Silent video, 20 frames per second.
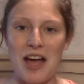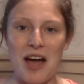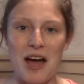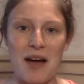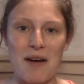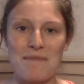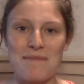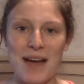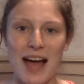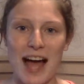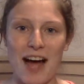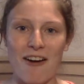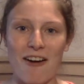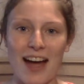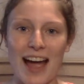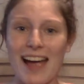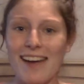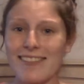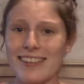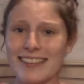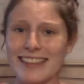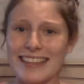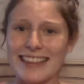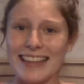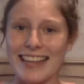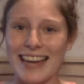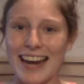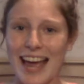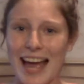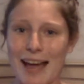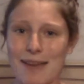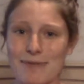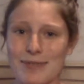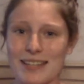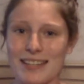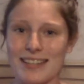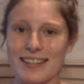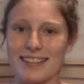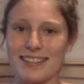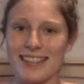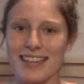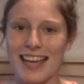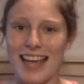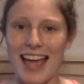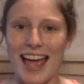about everything that happened